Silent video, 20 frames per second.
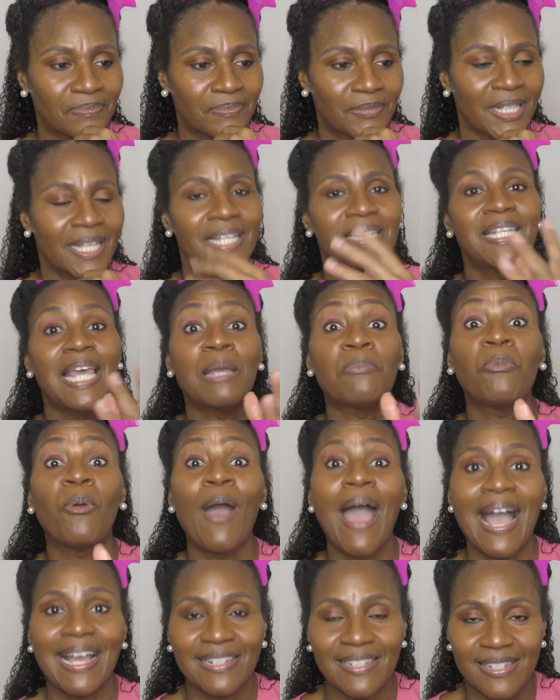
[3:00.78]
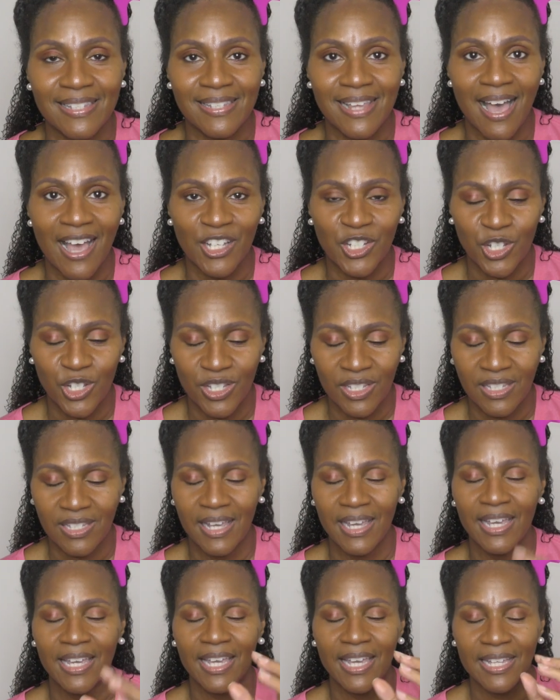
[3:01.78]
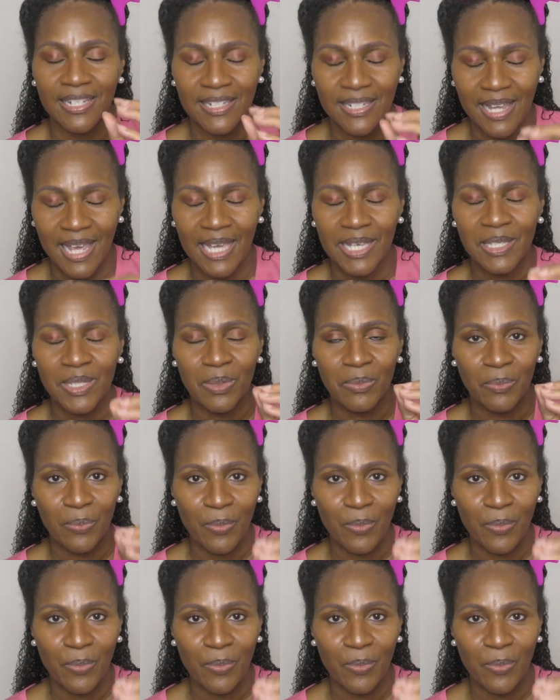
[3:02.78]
can take practice, I should say, can take some